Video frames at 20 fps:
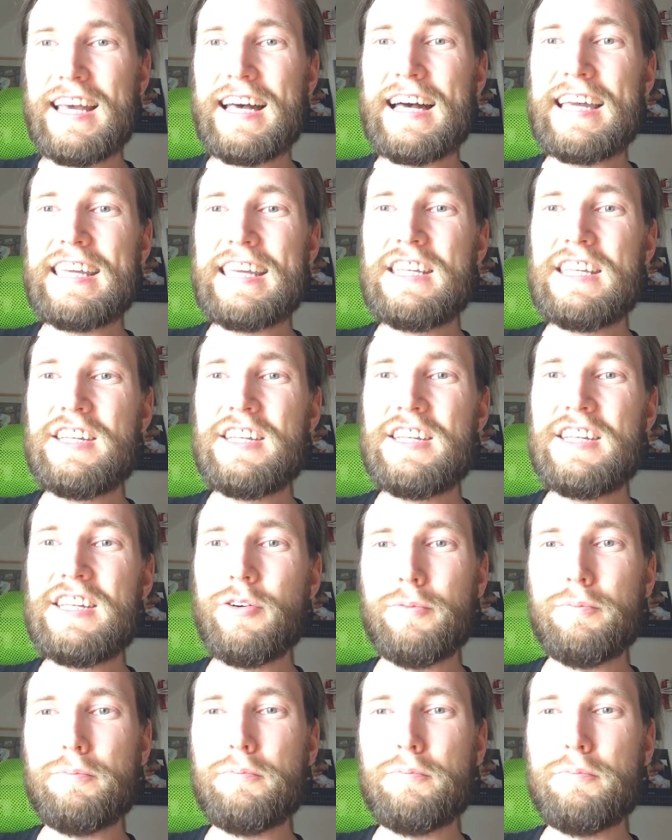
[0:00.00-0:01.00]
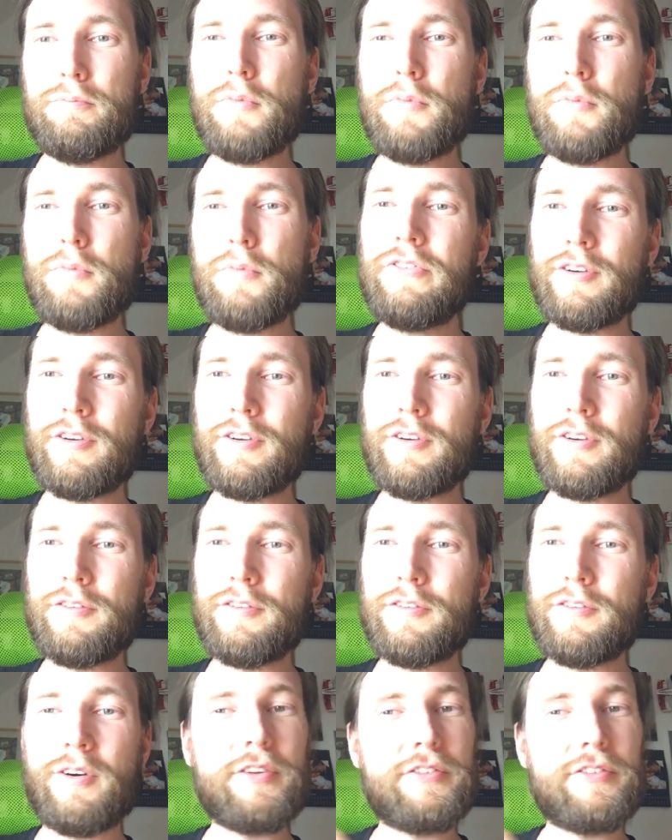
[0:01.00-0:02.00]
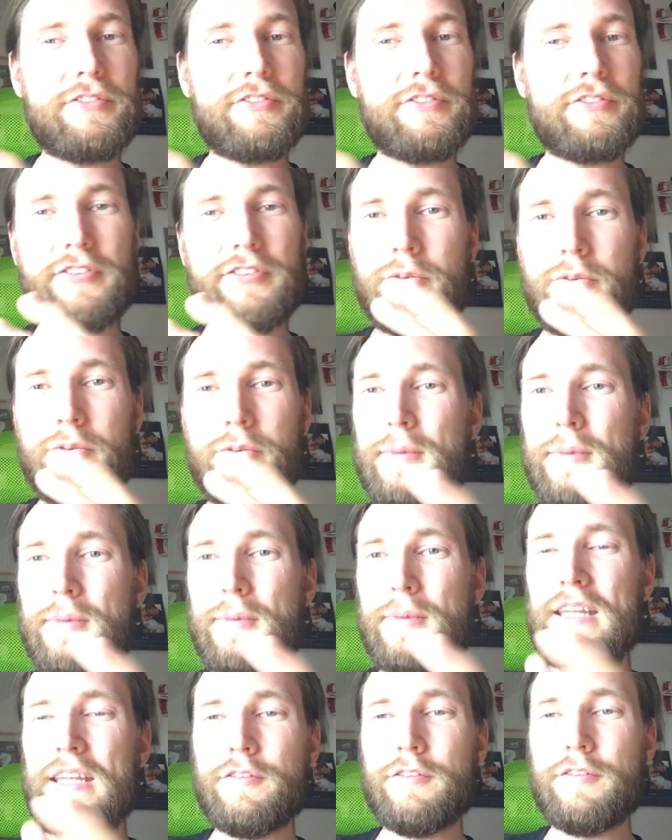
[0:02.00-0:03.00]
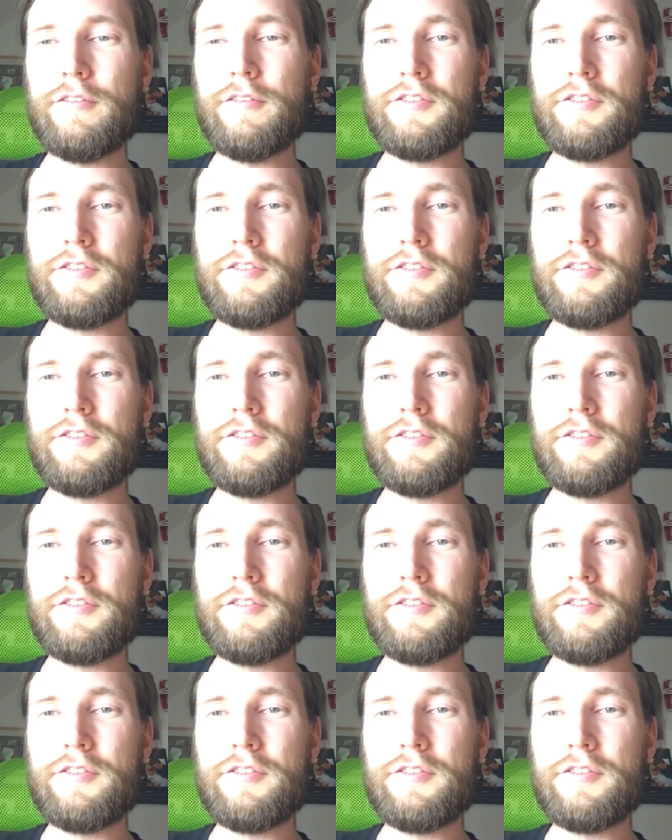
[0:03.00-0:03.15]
I know most of you, or so many of you,